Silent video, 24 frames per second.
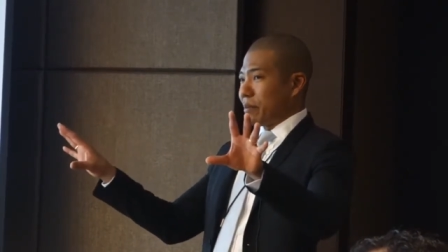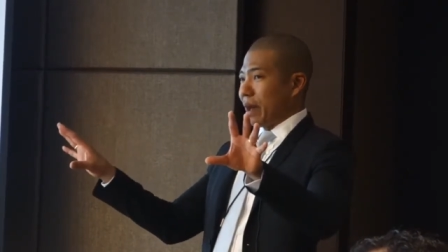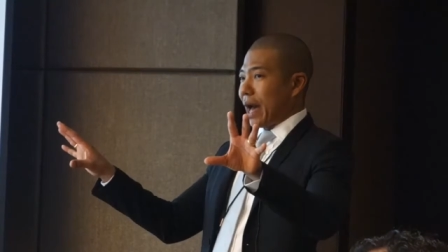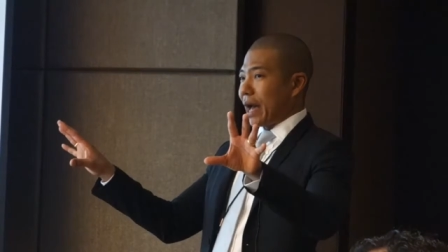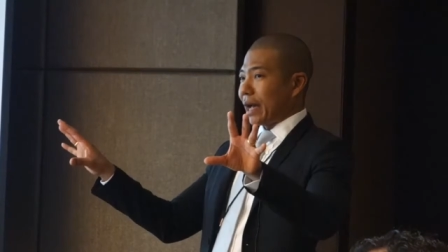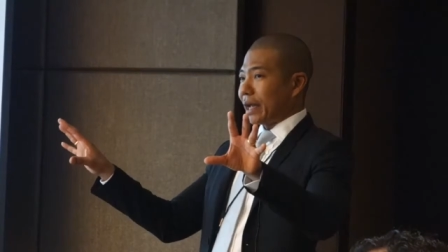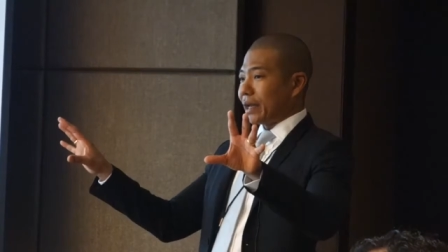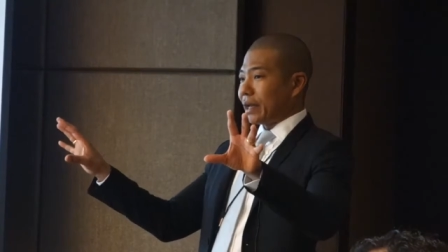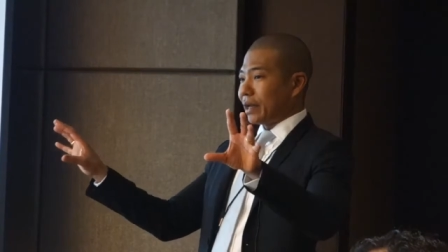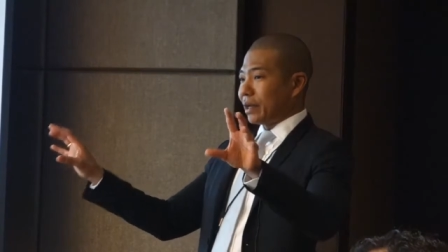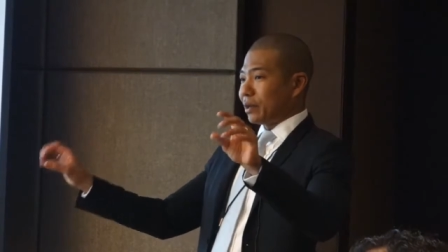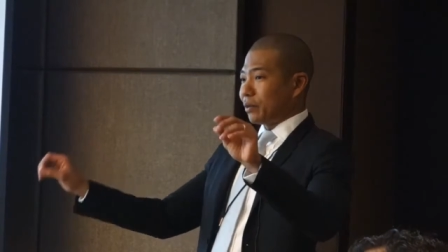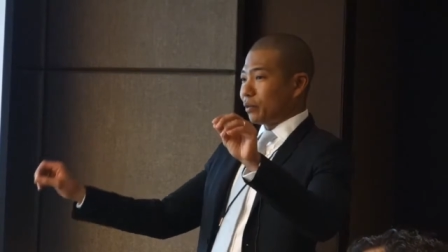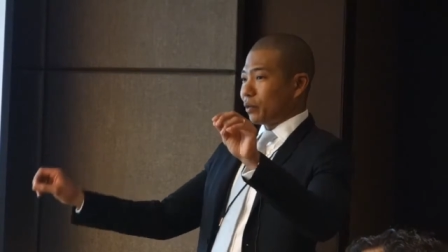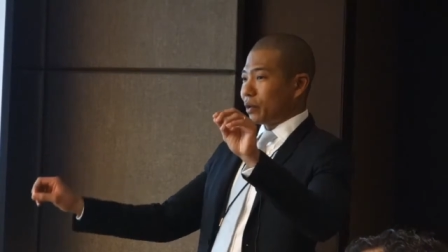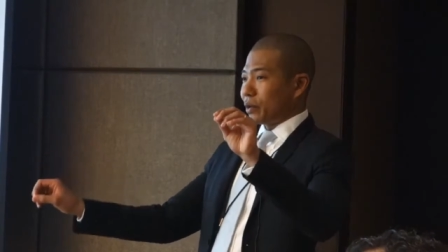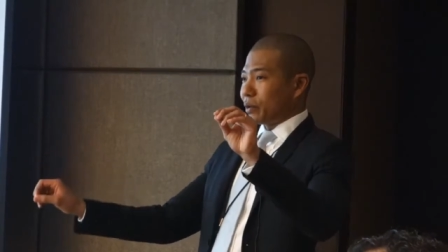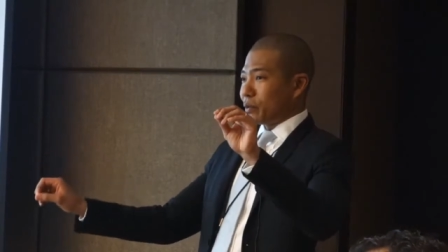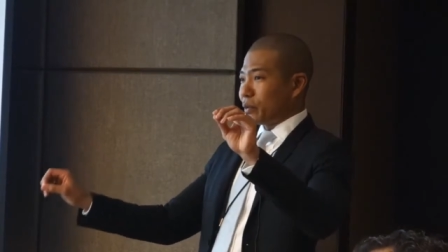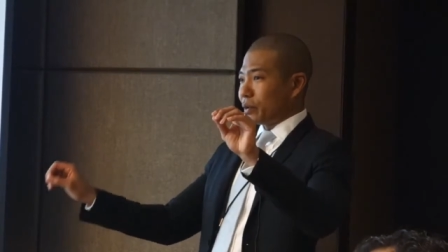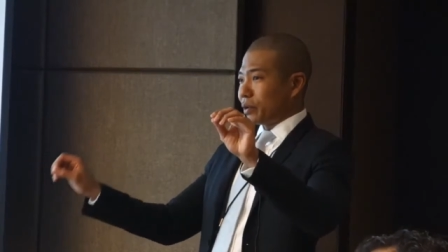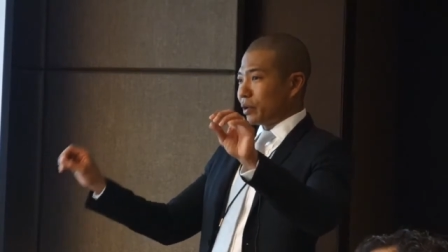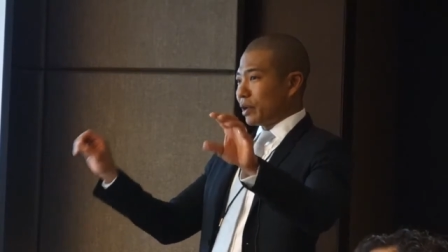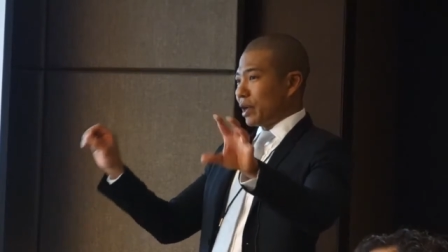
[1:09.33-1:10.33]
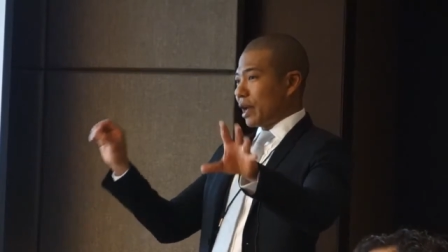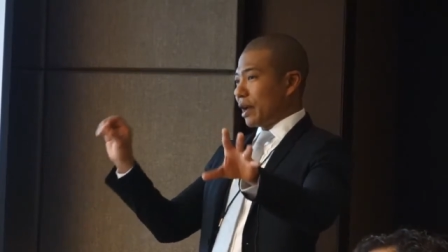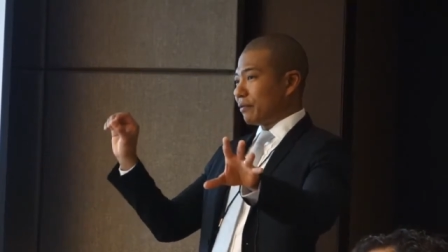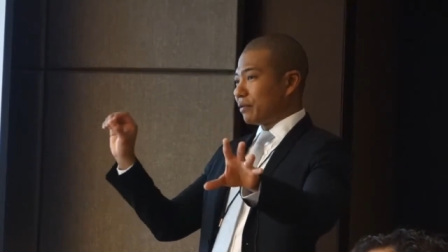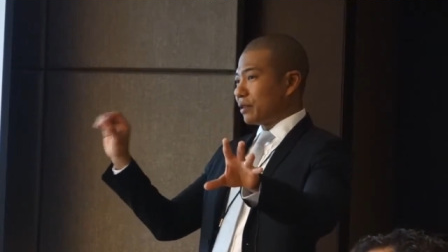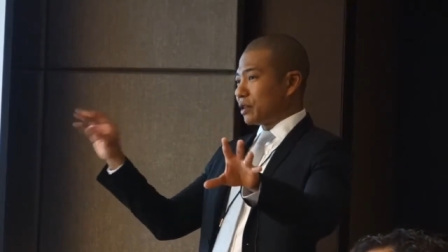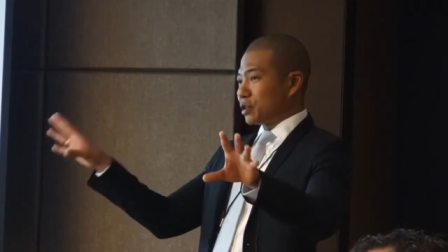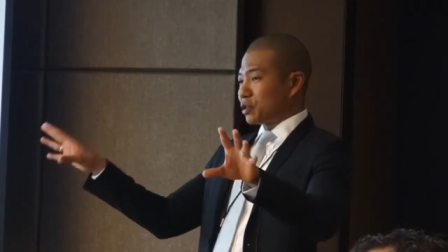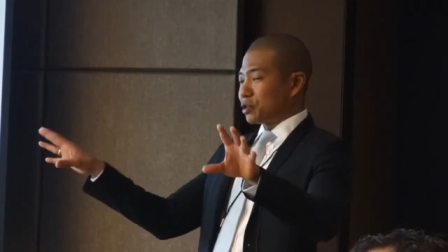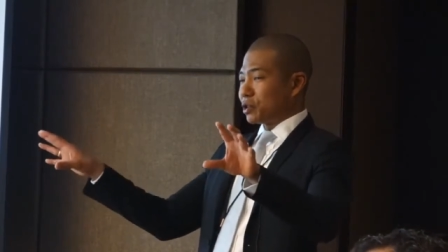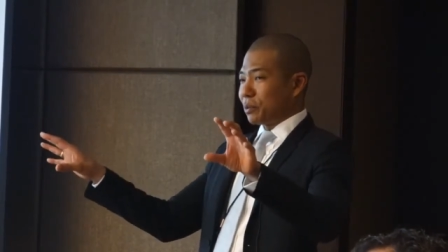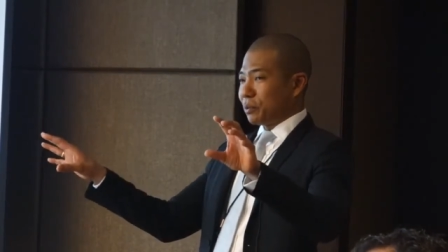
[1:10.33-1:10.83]
backend where you
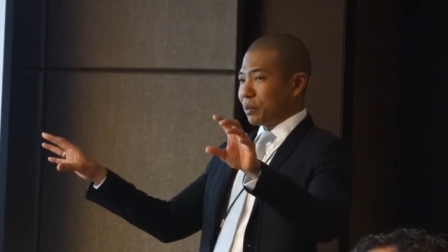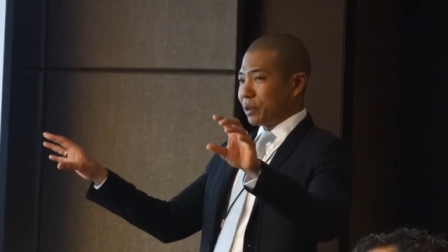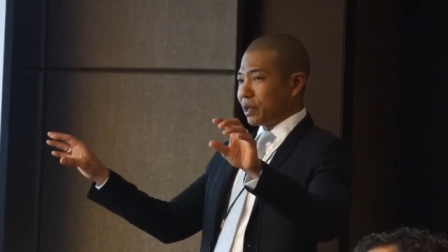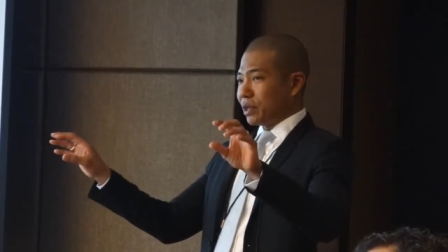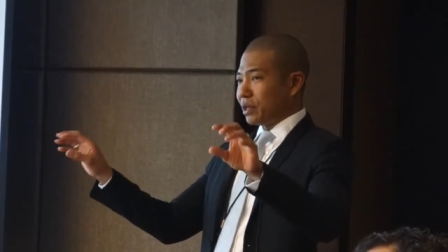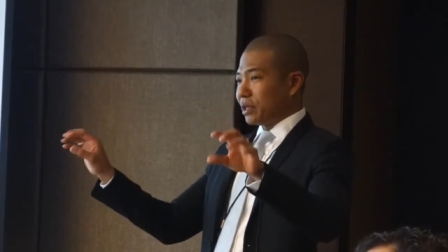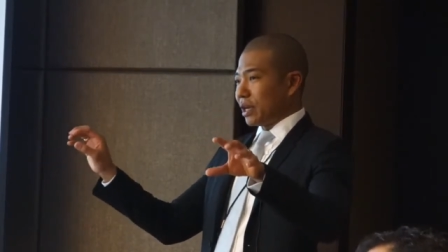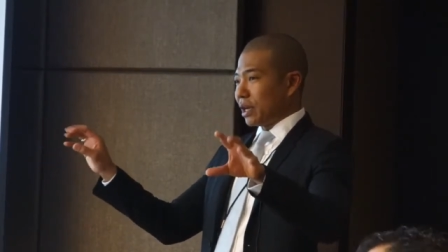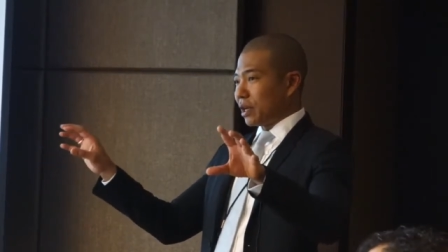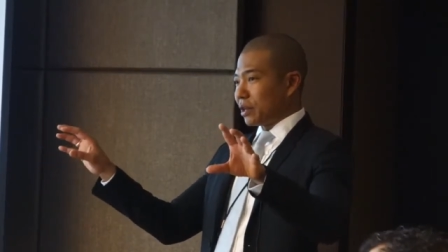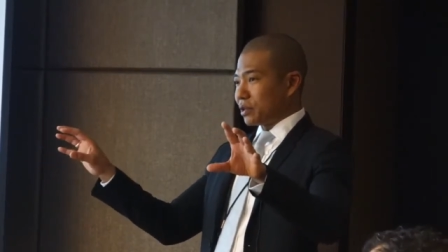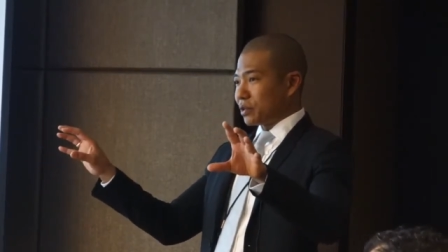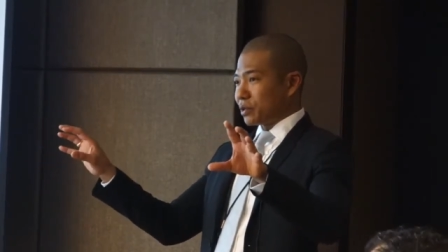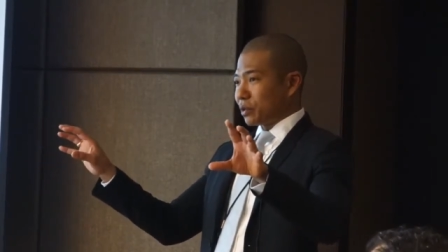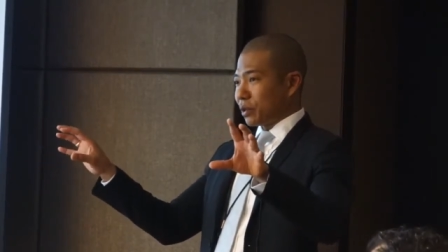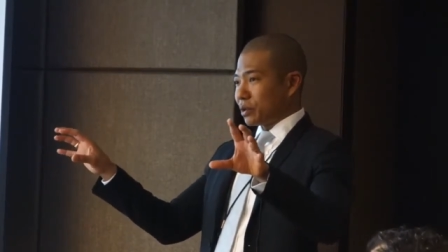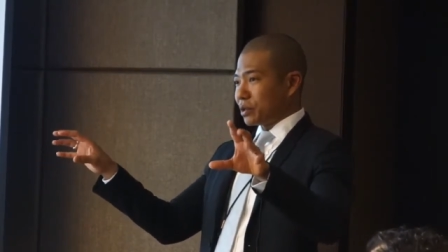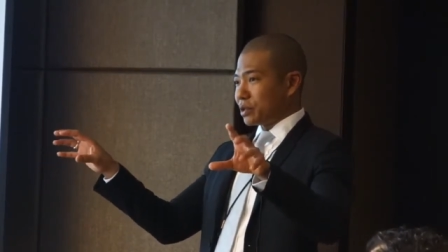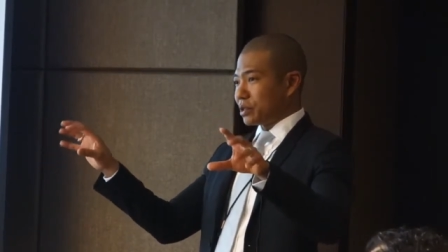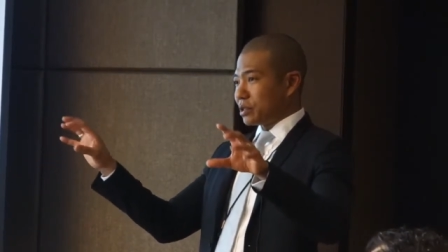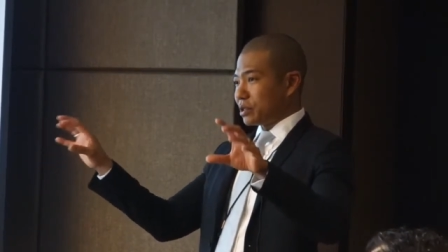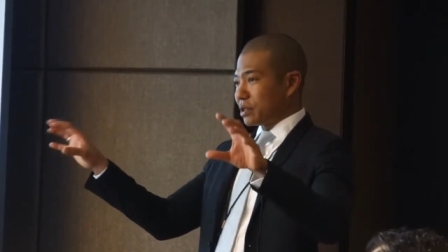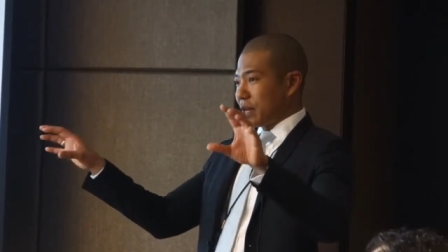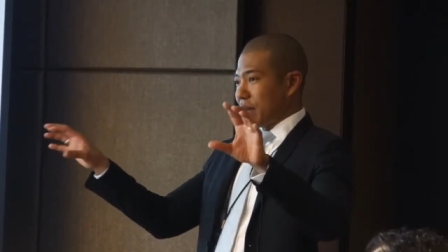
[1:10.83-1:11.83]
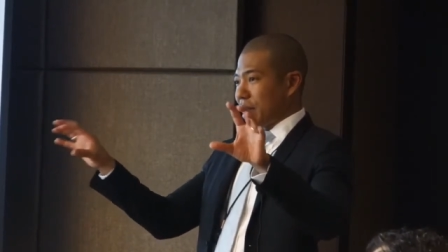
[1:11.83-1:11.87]
have distributed data sources